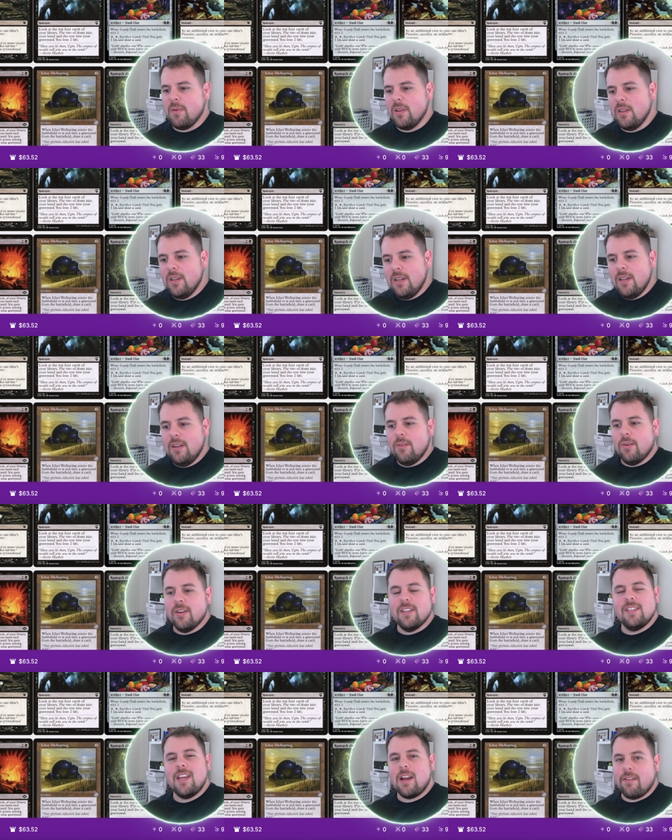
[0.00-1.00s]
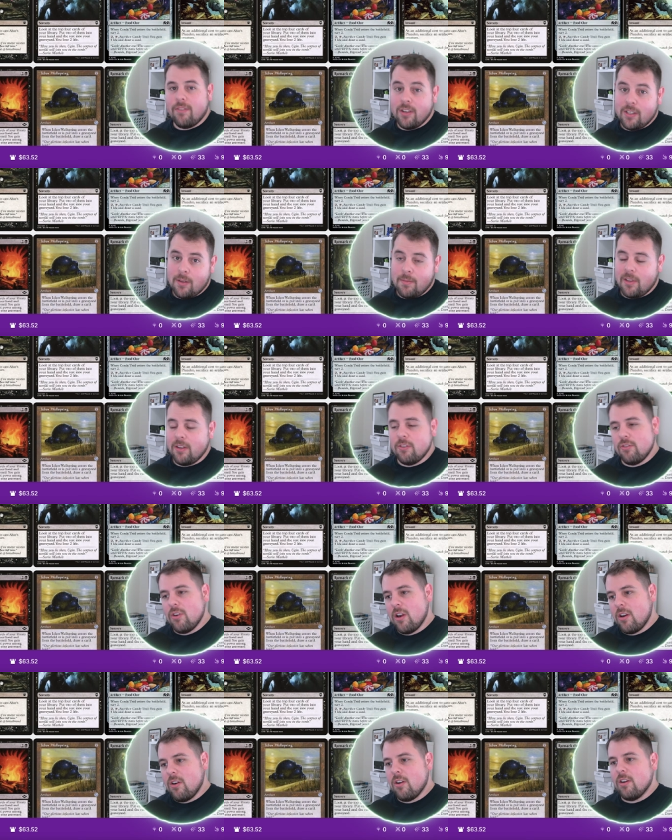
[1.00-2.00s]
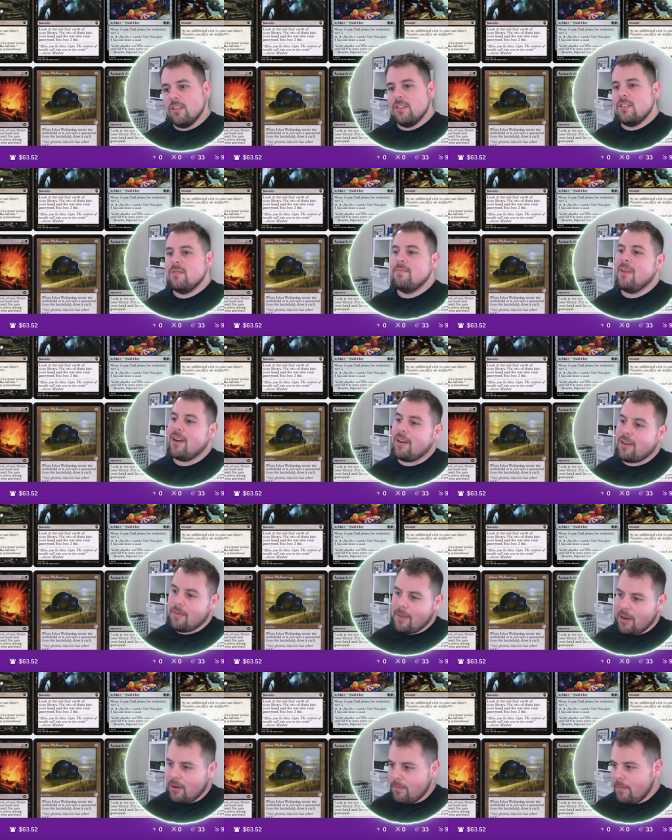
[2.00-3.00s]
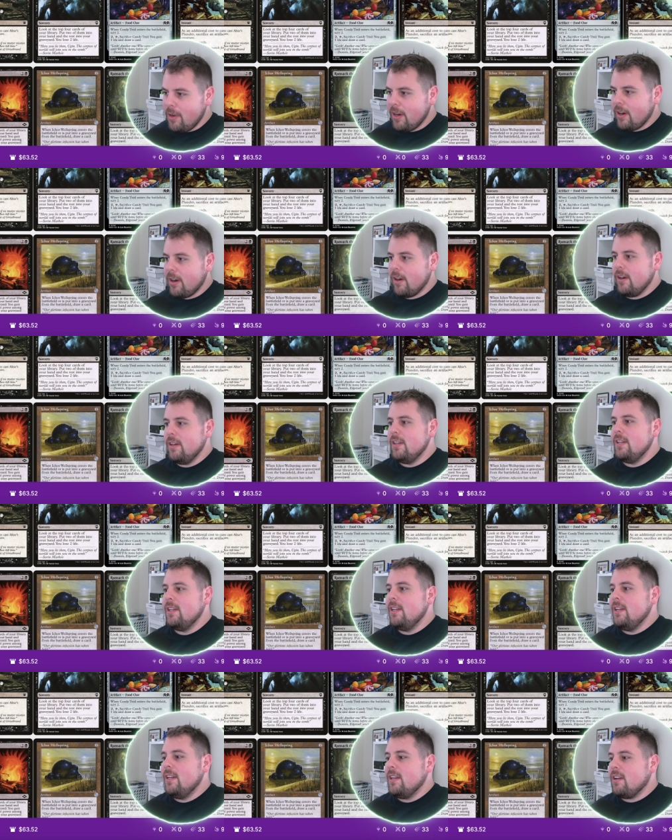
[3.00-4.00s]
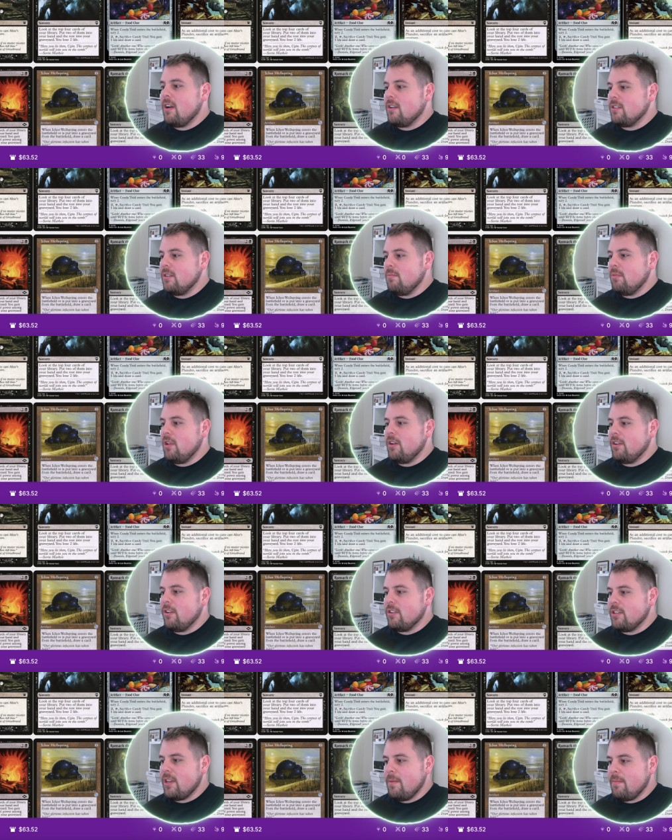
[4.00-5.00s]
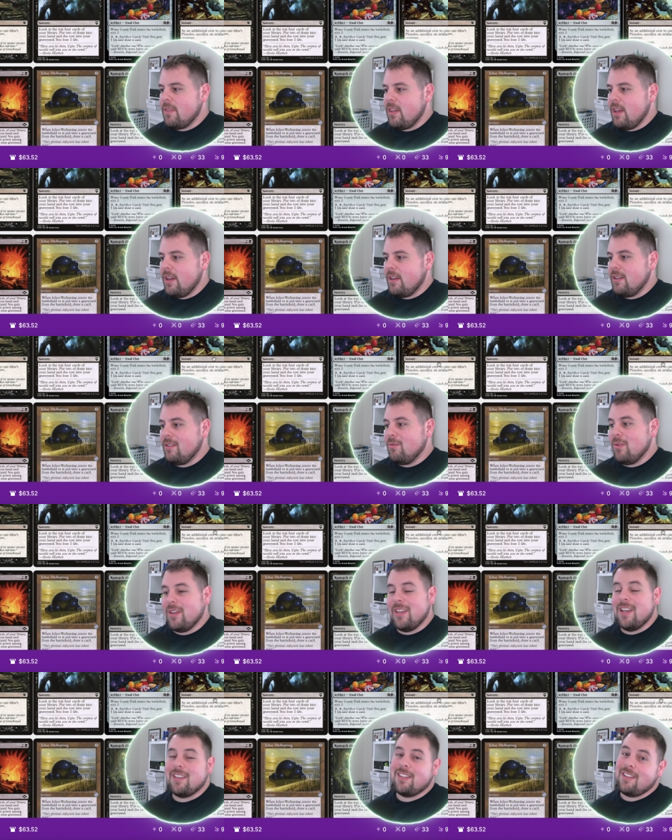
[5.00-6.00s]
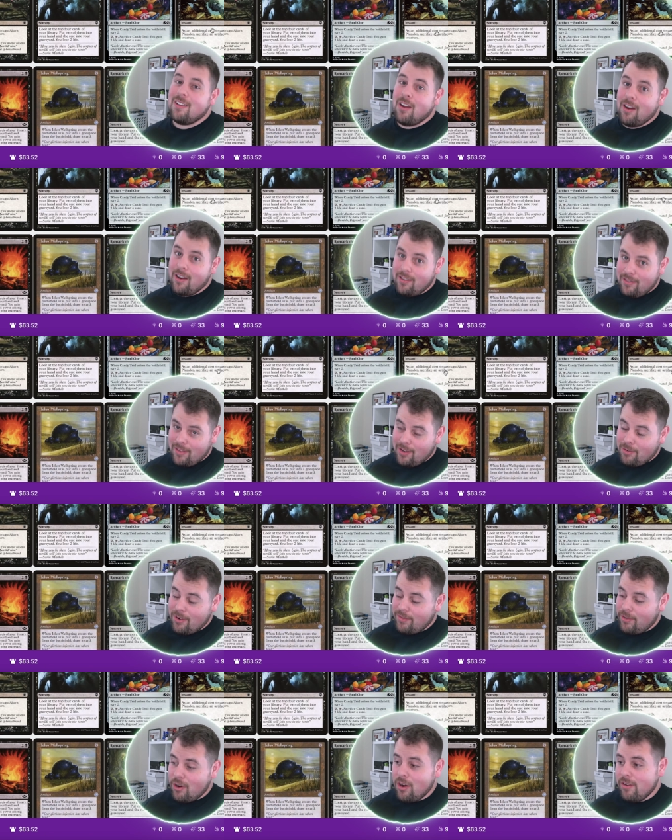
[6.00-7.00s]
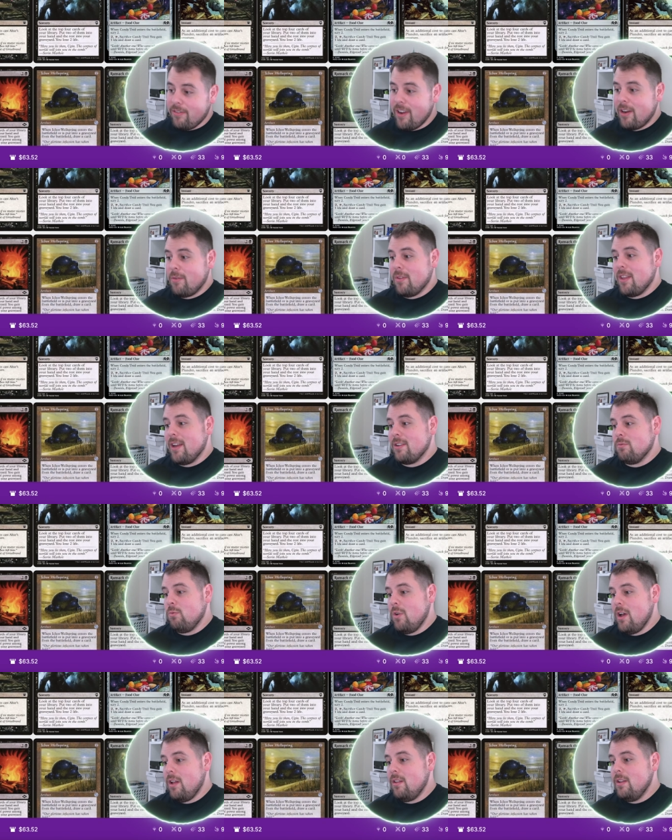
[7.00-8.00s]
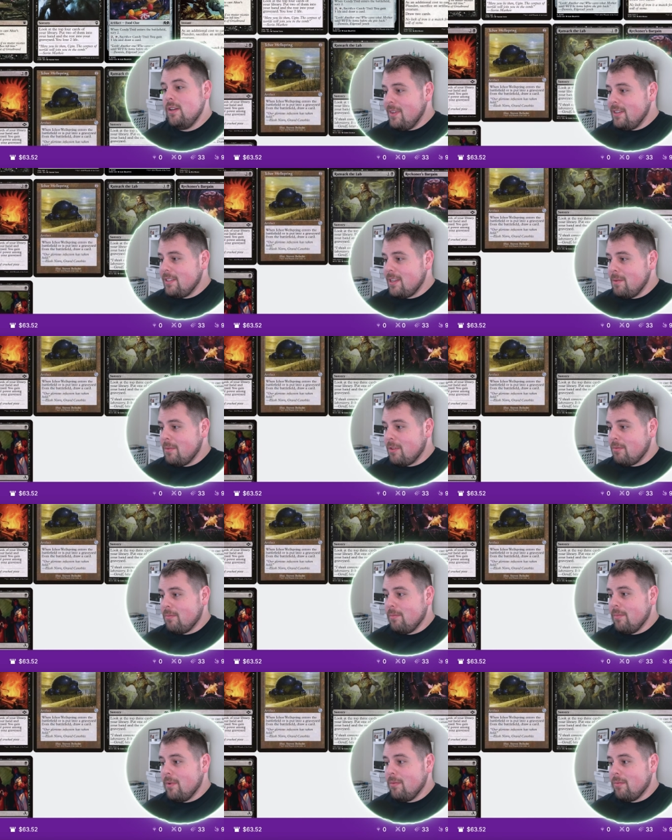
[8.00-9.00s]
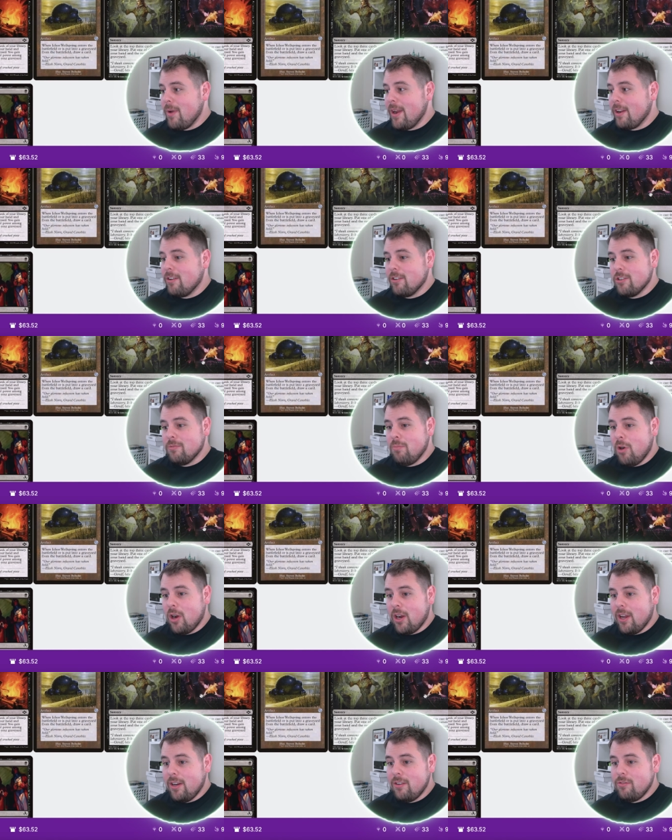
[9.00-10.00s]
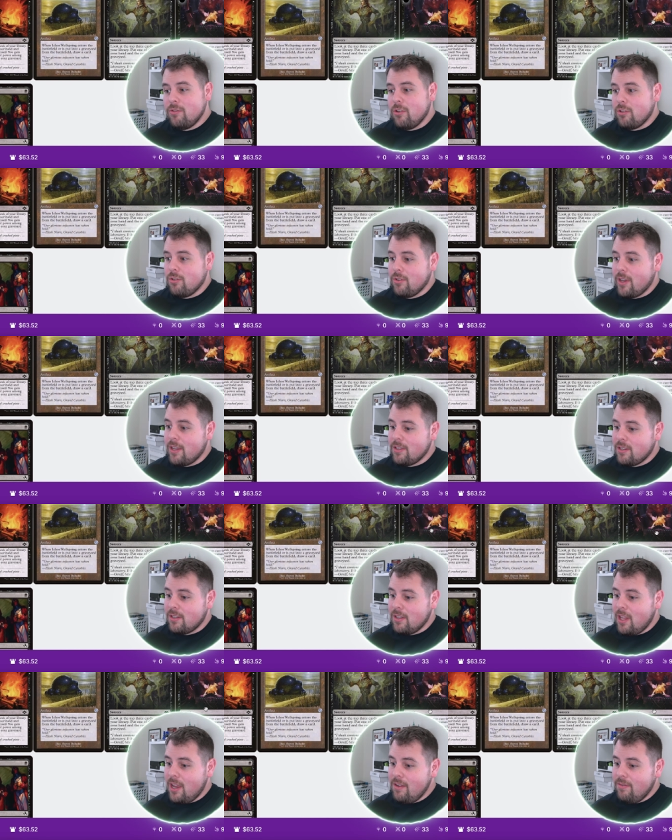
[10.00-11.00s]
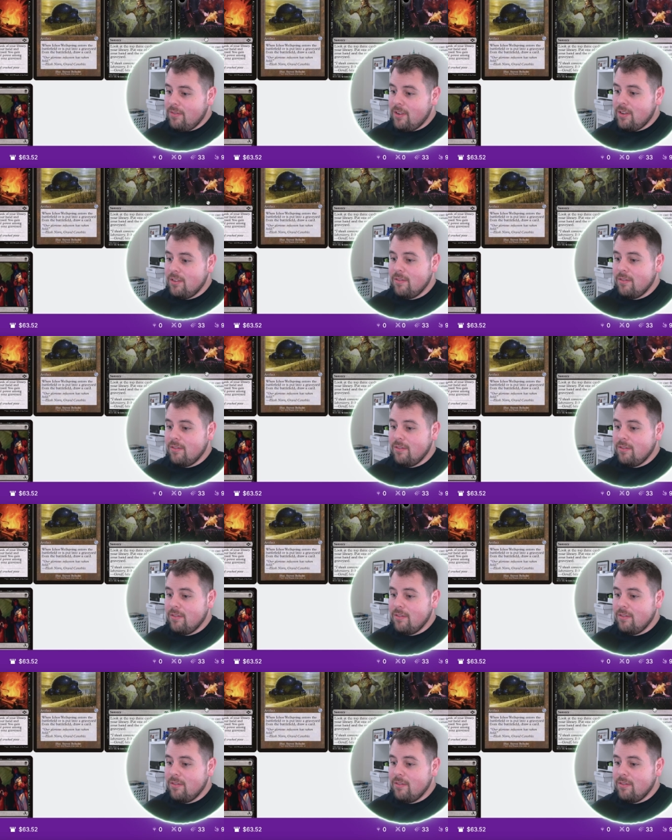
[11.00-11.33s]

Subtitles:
We're going to sacrifice something to draw cards, make our commander bigger. Costly Plunder, same thing. We can get rid of an artifact with that as well. Same with Reckoner's Bargain, which also gains us life.